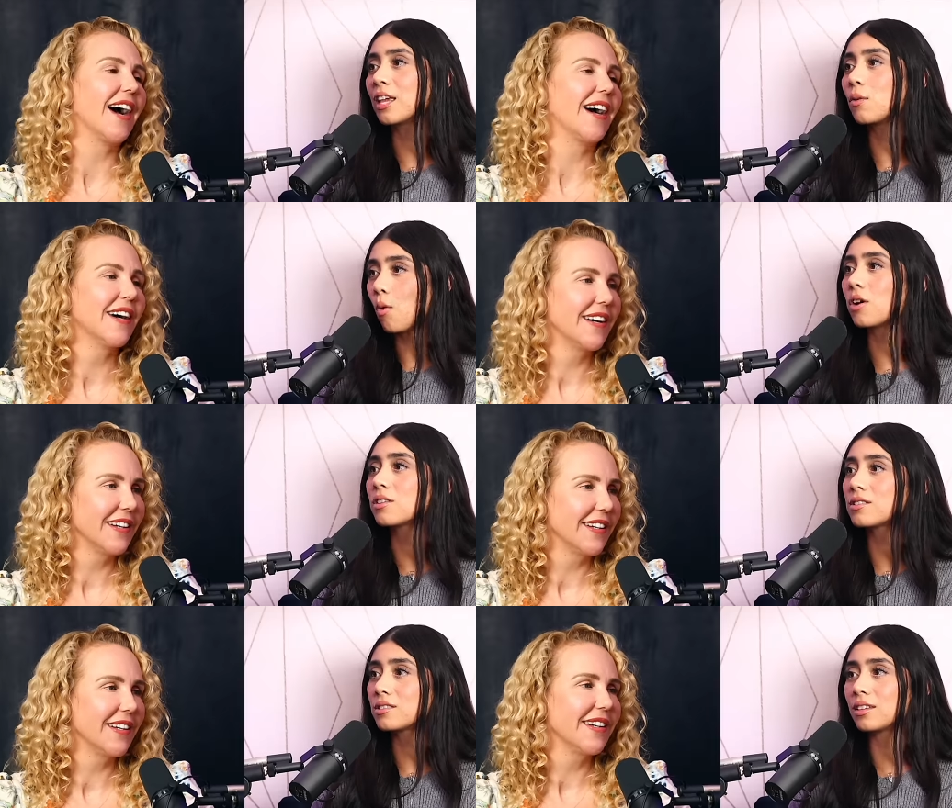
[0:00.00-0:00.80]
Speaker 1: they
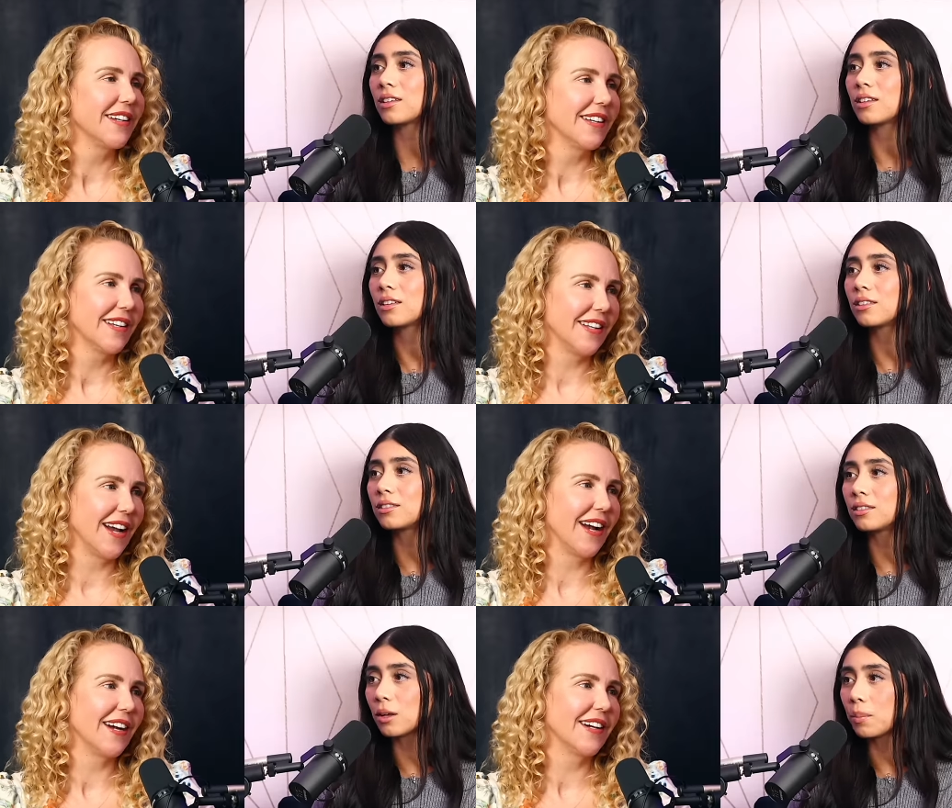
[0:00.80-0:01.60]
want to see
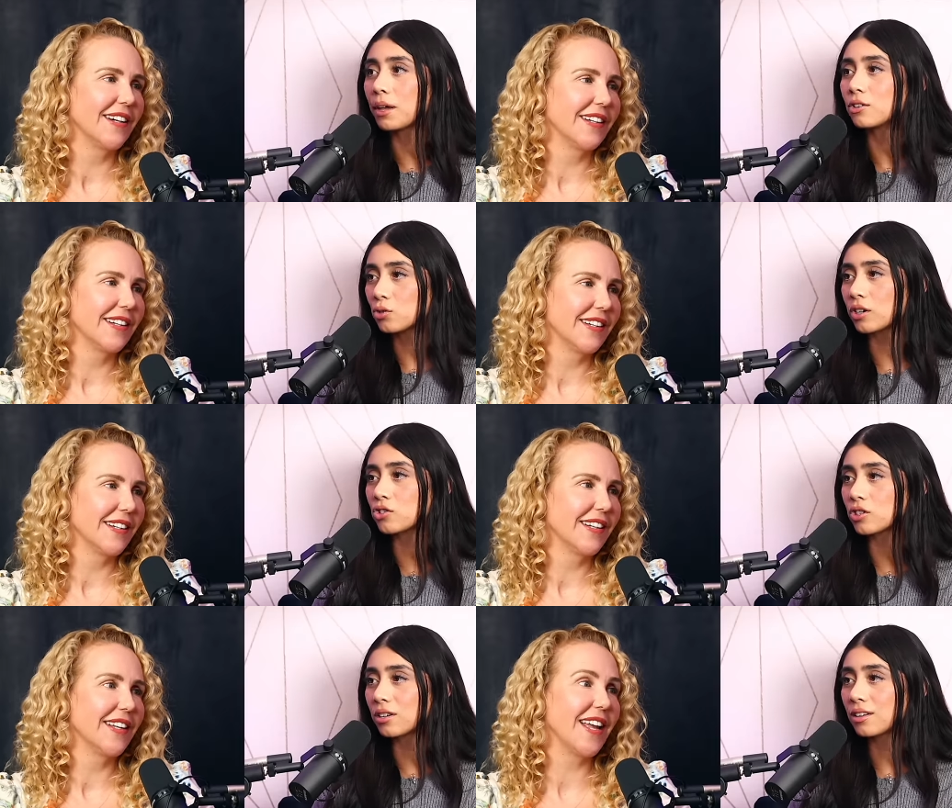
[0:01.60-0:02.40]
the
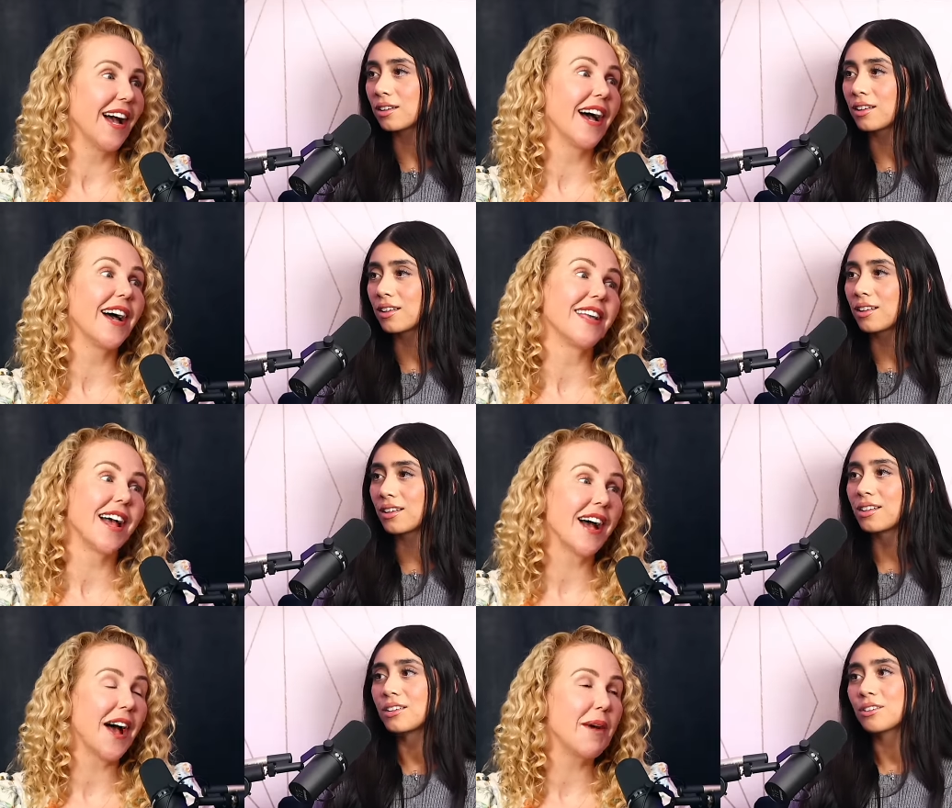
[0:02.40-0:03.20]
penetration. Yeah,
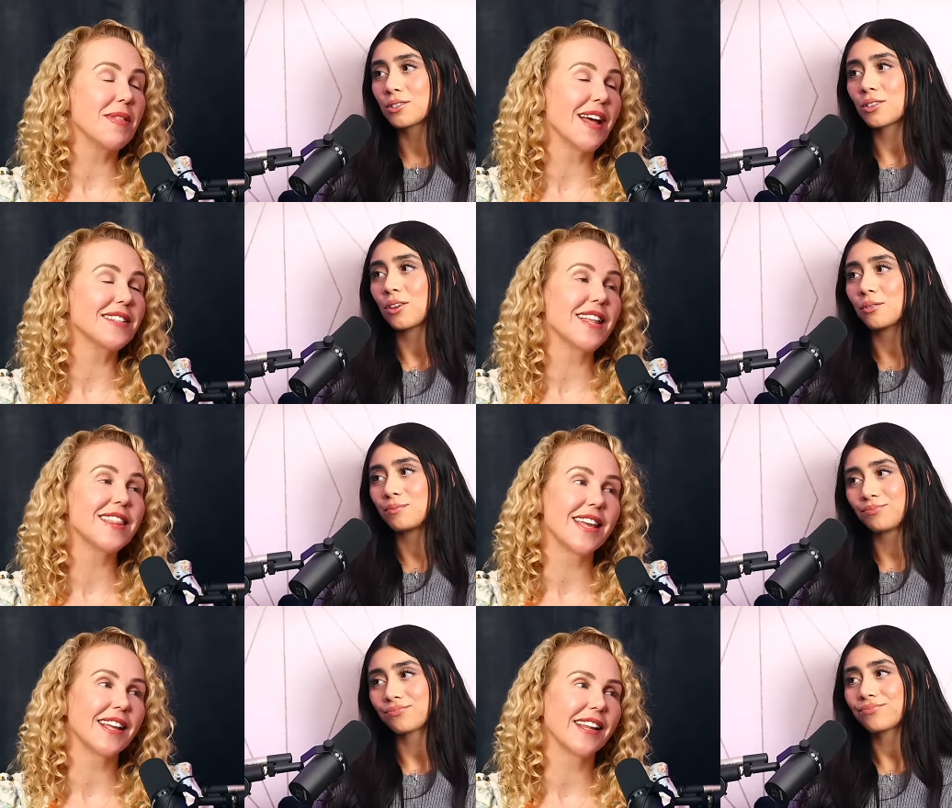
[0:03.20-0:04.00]
Speaker 2: yeah. I mean, so, that's
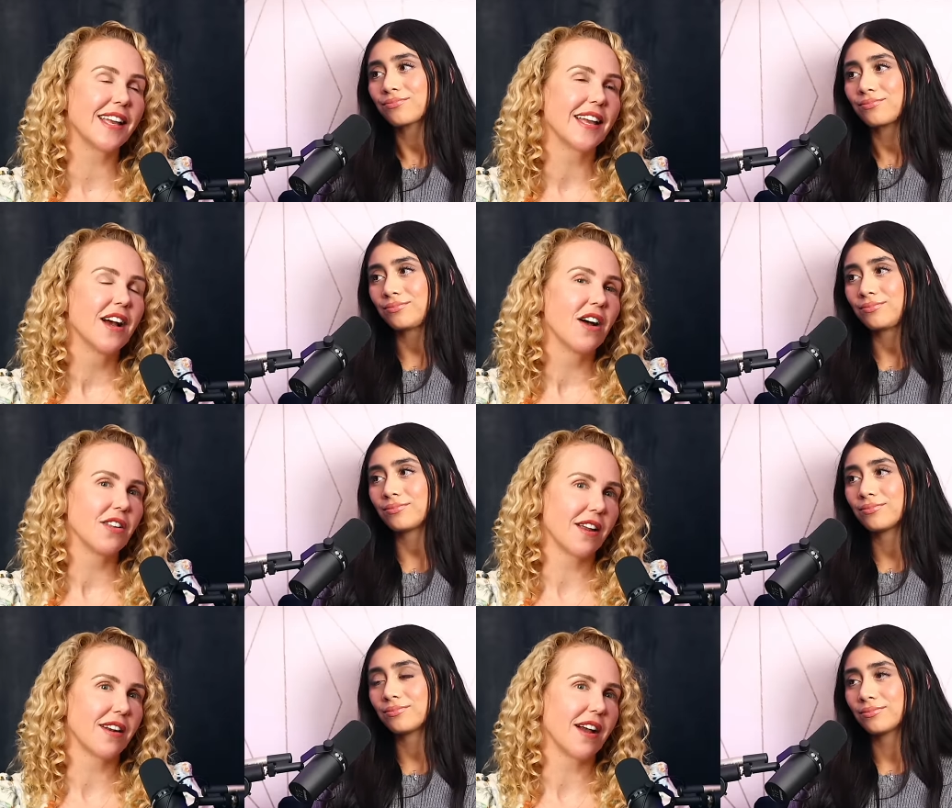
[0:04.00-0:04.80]
a thing. Like
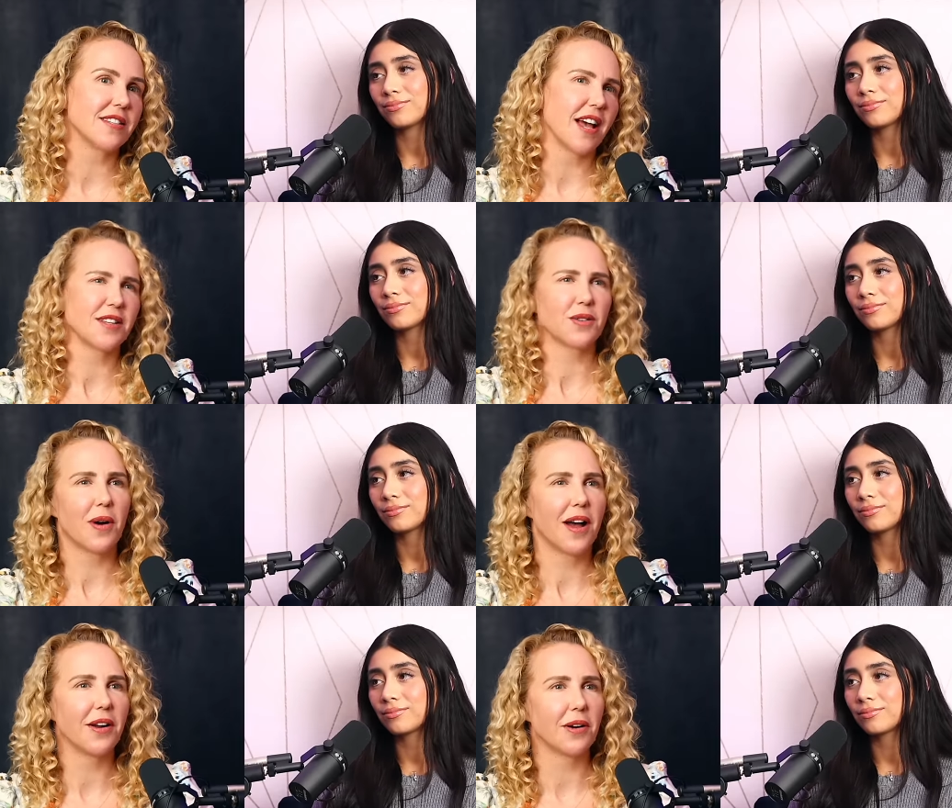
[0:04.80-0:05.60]
a lot of guys
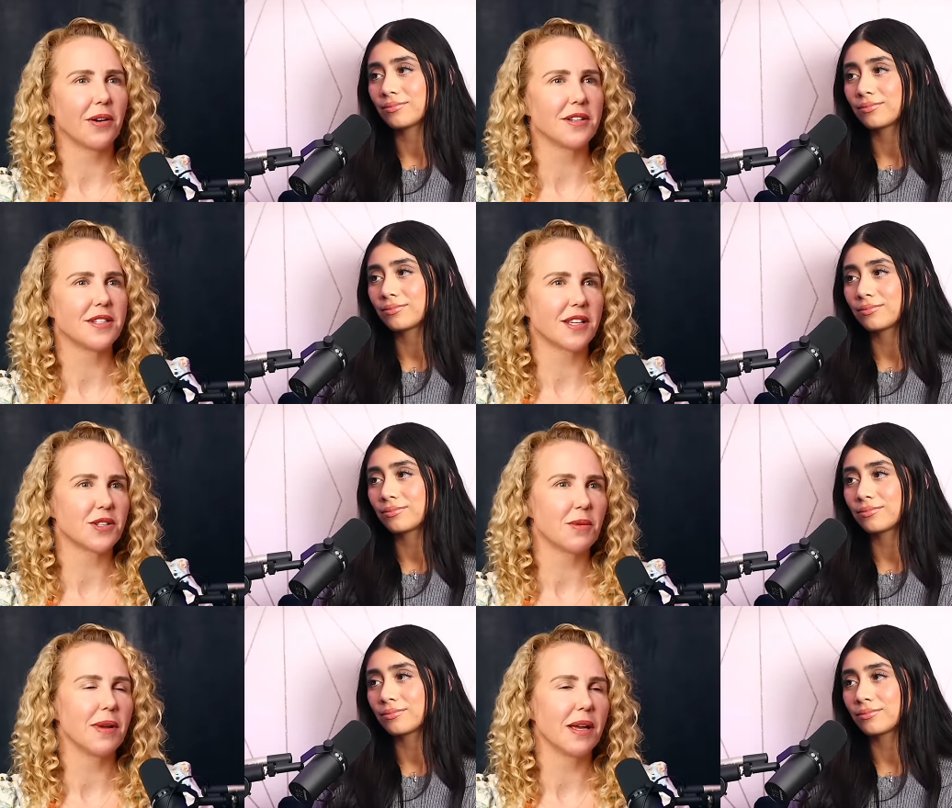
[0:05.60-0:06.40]
ask why are
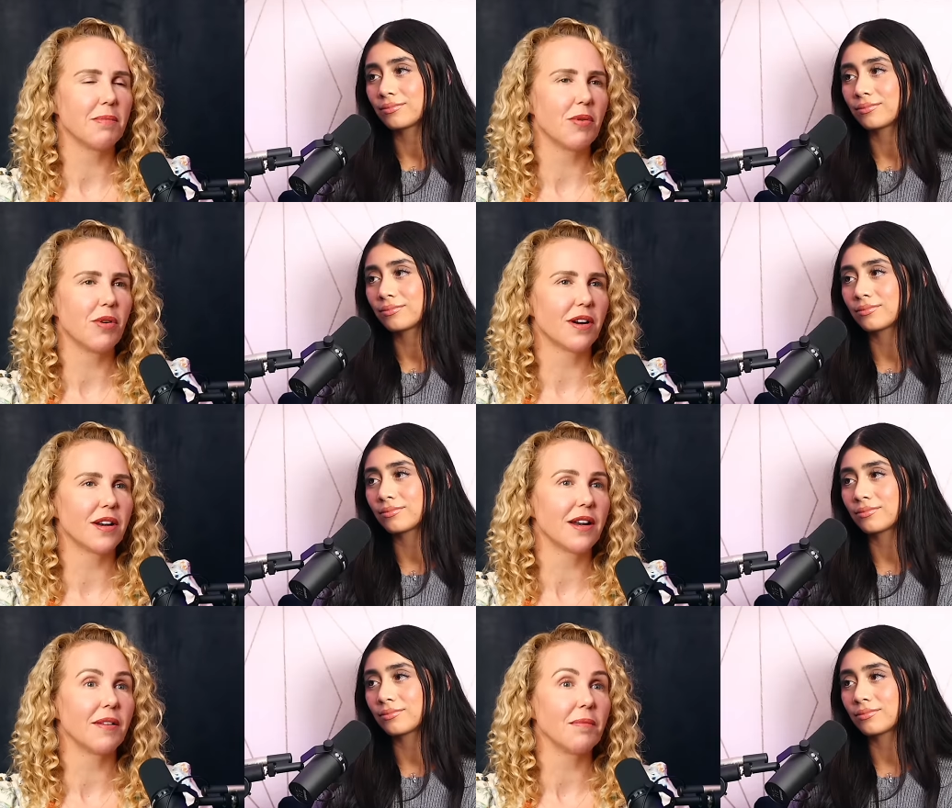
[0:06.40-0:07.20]
dicks so big and
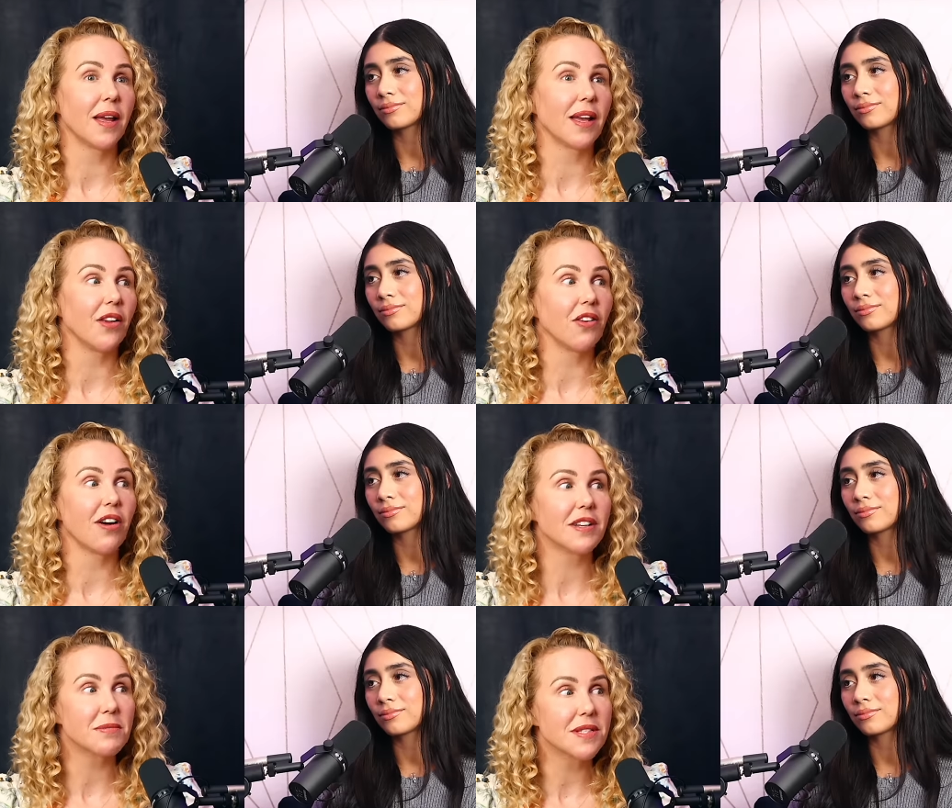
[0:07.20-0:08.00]
porn, and I'm like, a
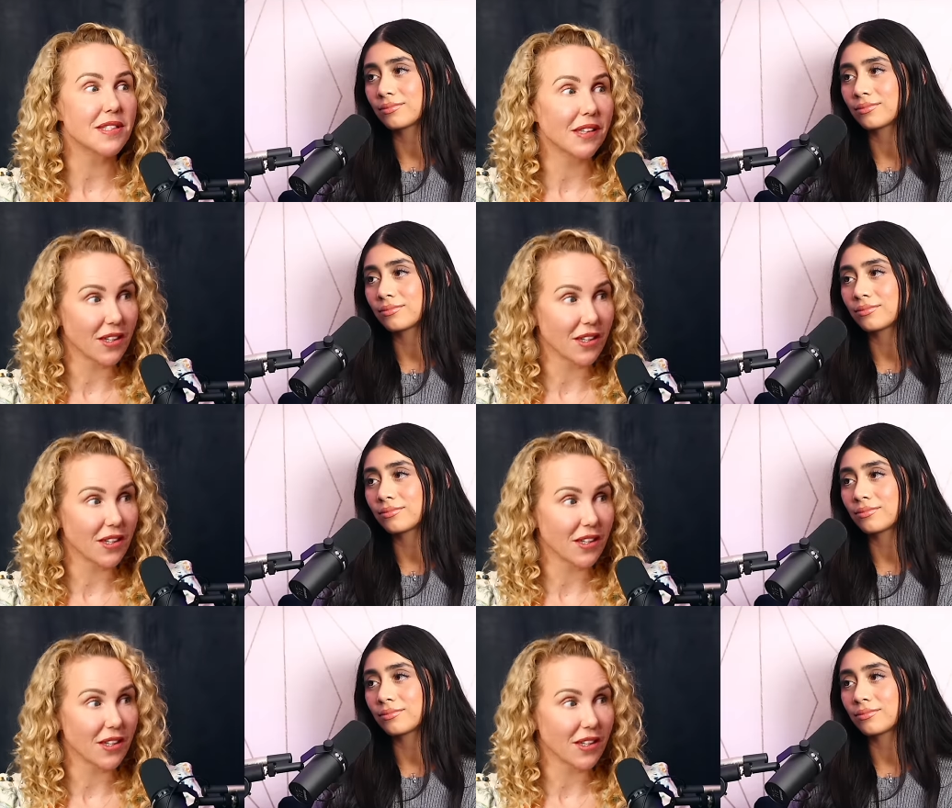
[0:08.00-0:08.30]
lot of times it's